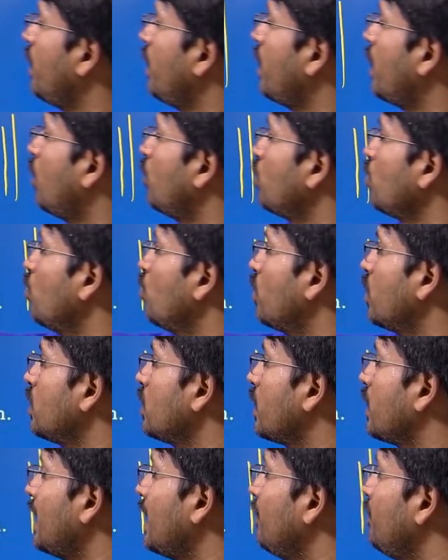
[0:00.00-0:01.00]
have to look at the
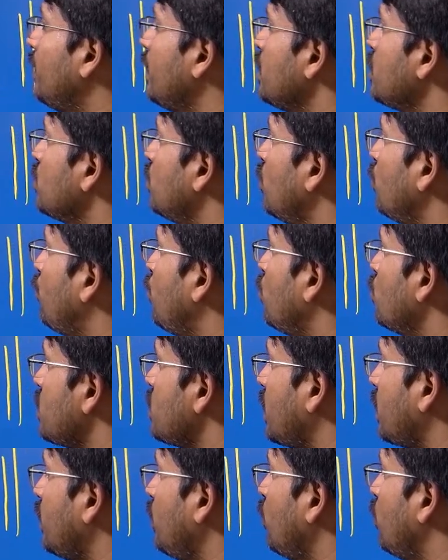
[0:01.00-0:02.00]
gravitational force
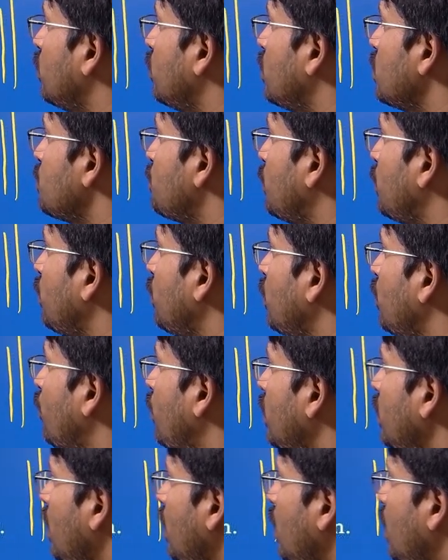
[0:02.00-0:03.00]
acting on this particular
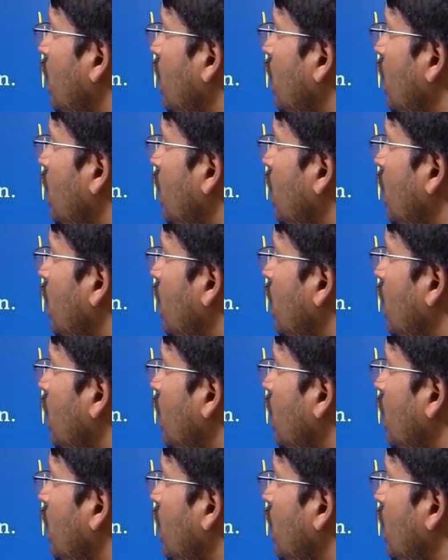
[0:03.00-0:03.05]
one.